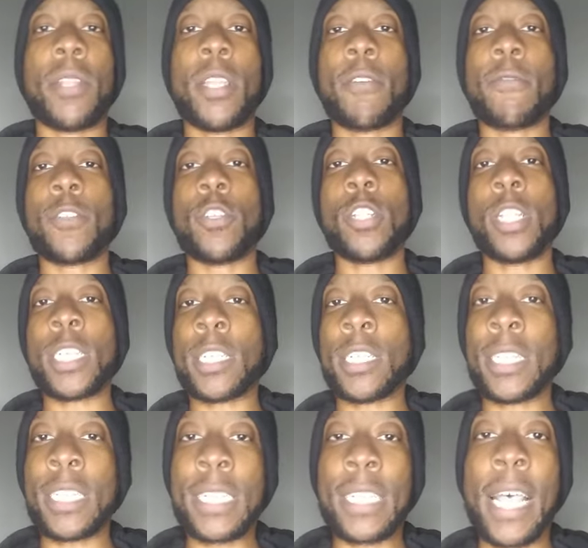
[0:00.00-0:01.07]
or like
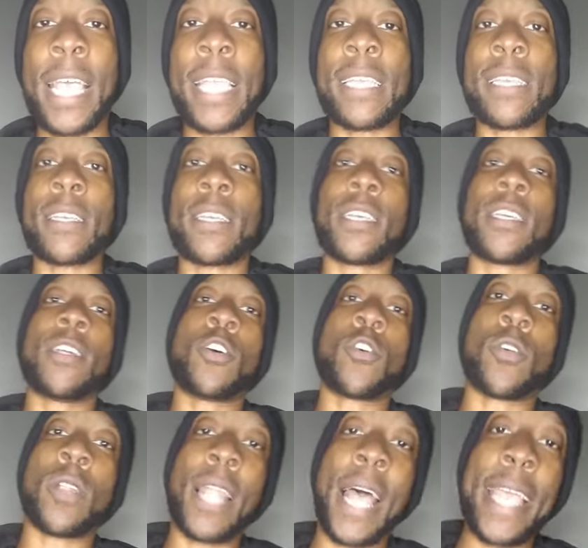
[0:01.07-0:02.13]
about the video.
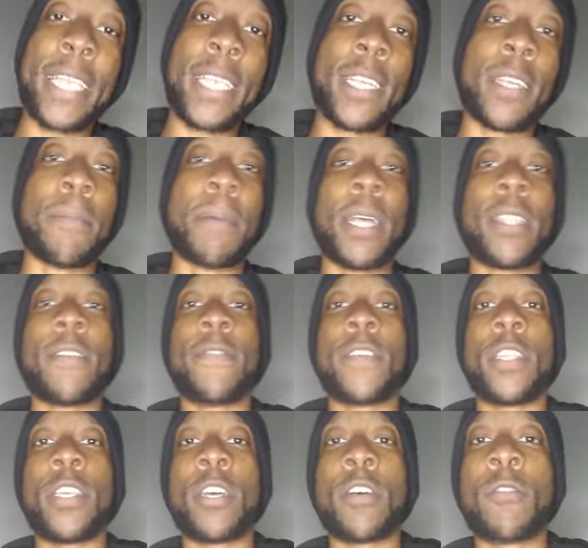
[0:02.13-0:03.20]
Comment
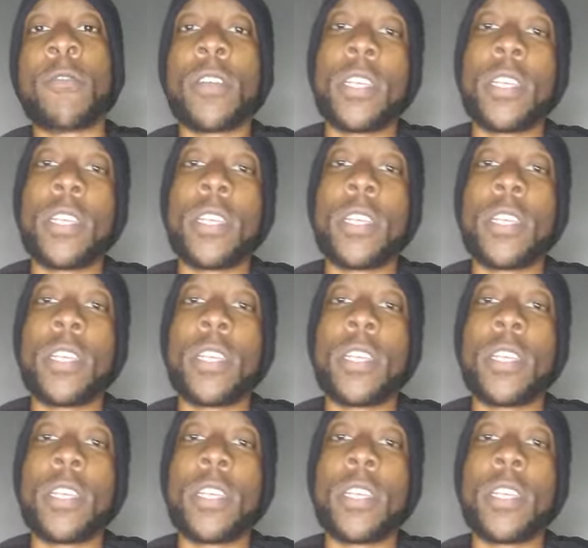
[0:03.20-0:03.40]
respectfully.